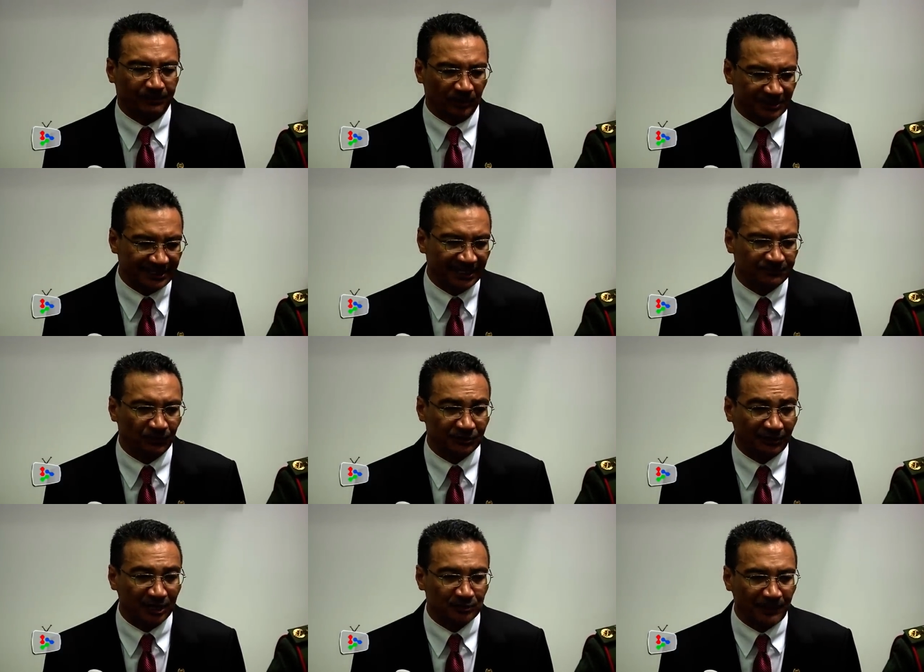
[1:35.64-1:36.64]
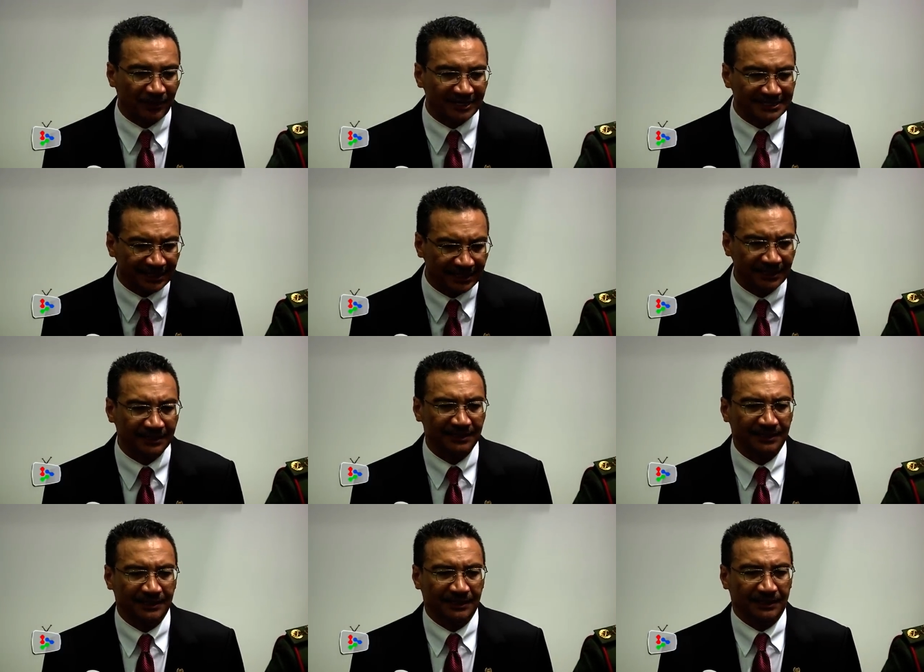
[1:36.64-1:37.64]
process for transparency
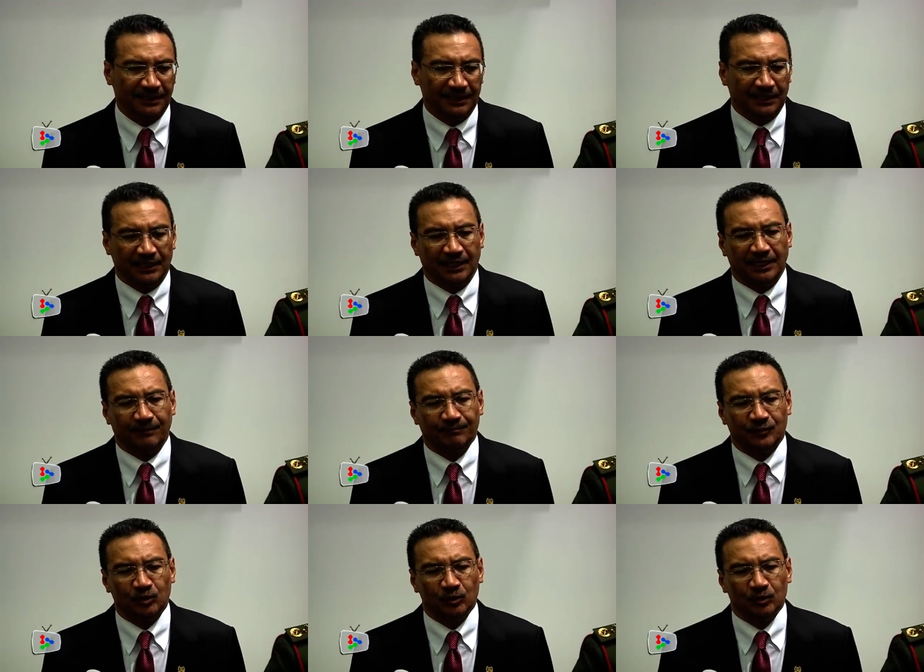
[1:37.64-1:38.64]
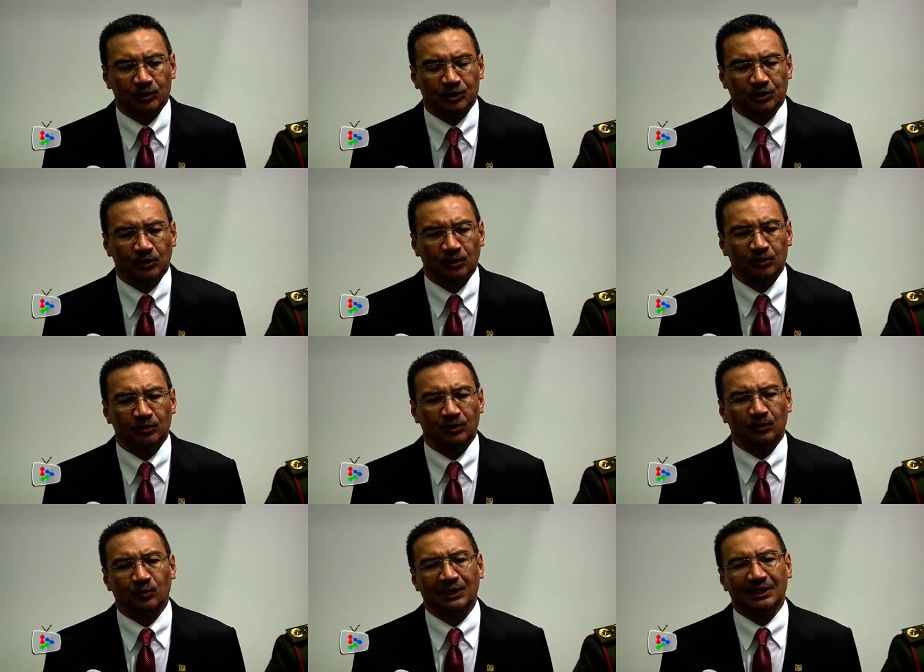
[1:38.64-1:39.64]
um, to show to
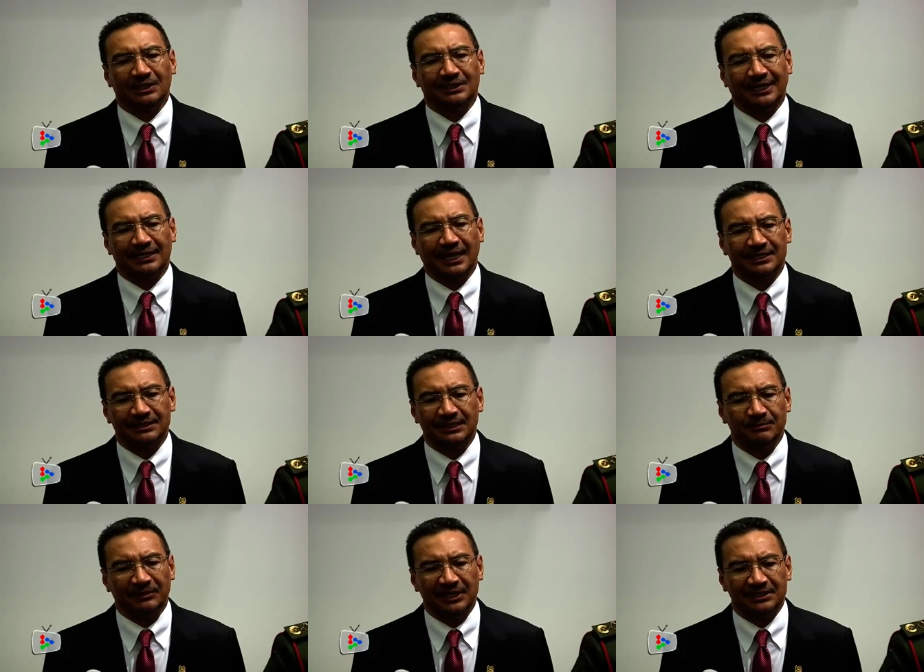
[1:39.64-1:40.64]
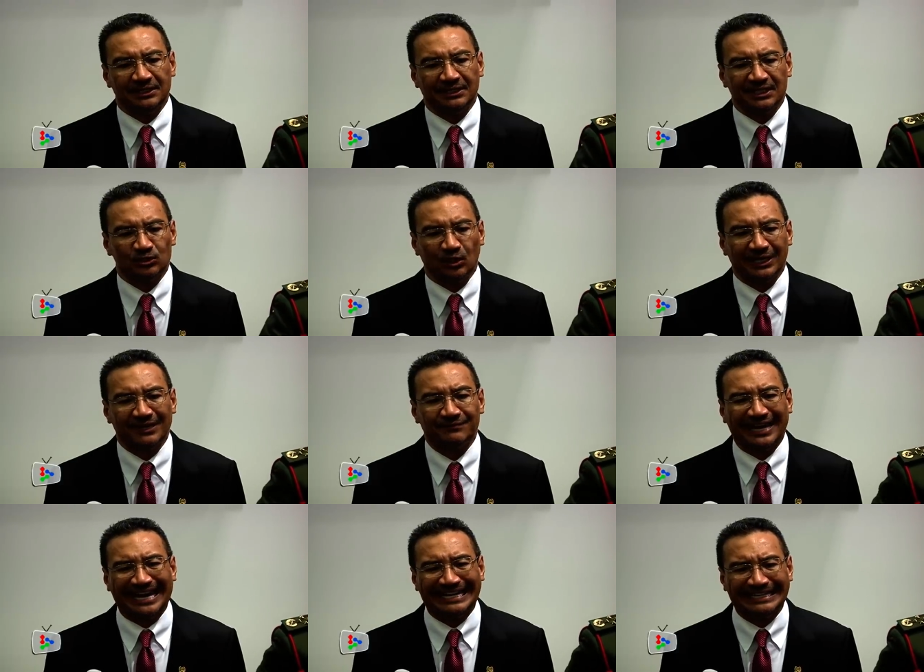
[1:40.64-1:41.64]
the world that actually Malaysia does not
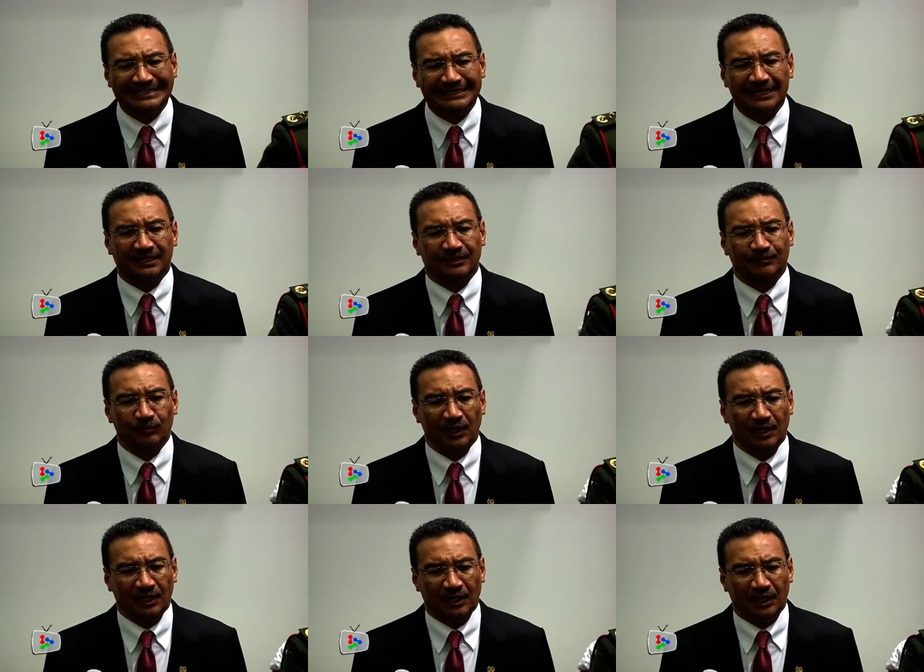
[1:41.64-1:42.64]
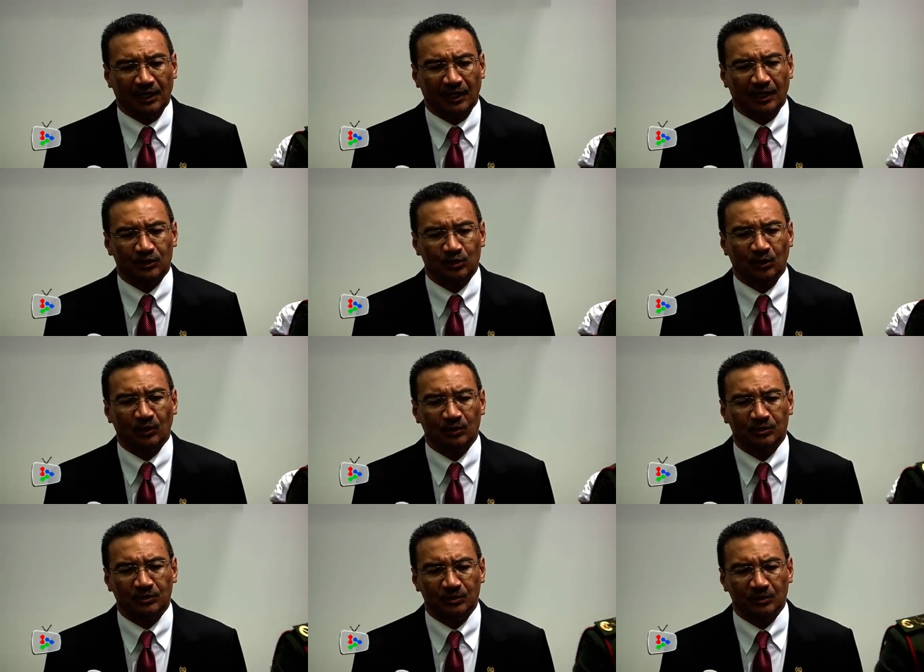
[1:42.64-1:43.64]
have anything uh,
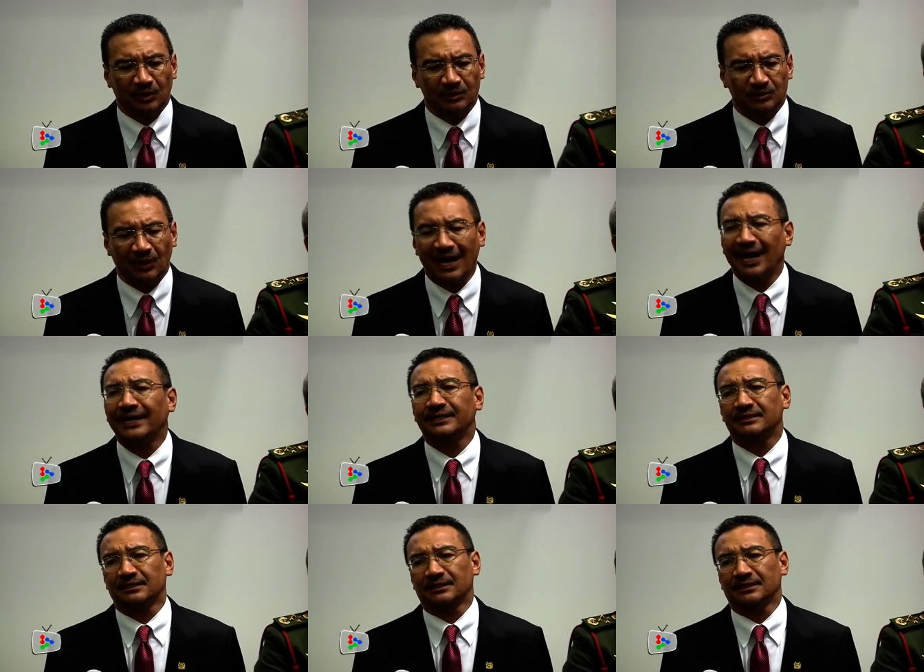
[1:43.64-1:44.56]
to, to, to hide